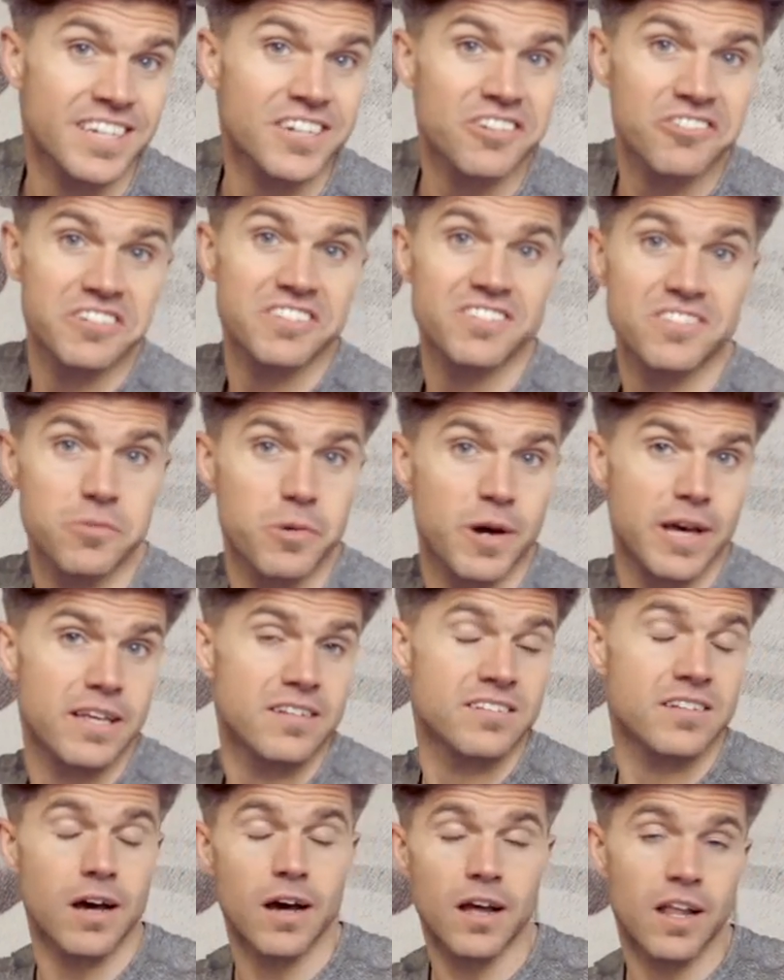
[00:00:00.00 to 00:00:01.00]
increase the
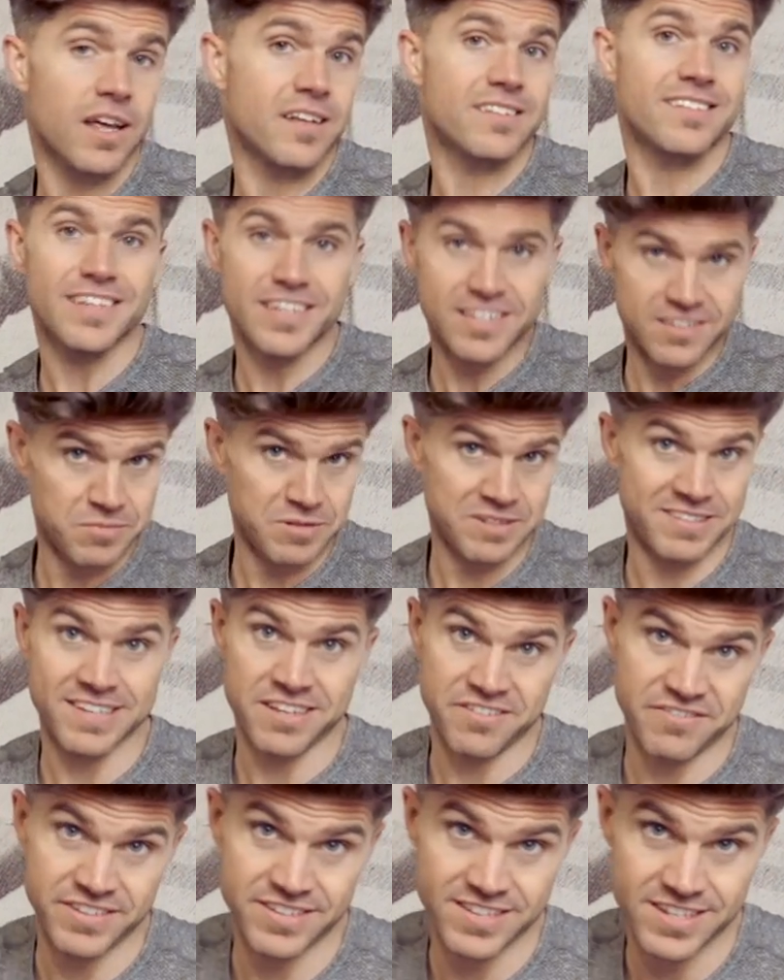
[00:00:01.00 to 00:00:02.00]
weight. I like to ease
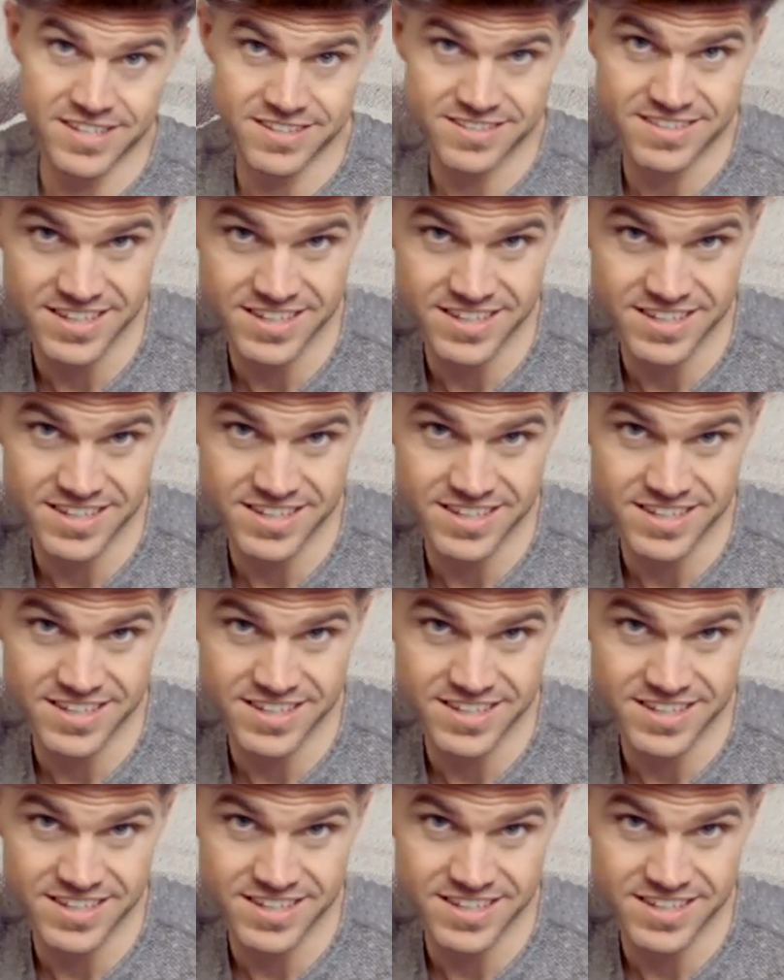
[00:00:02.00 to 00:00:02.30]
myself into these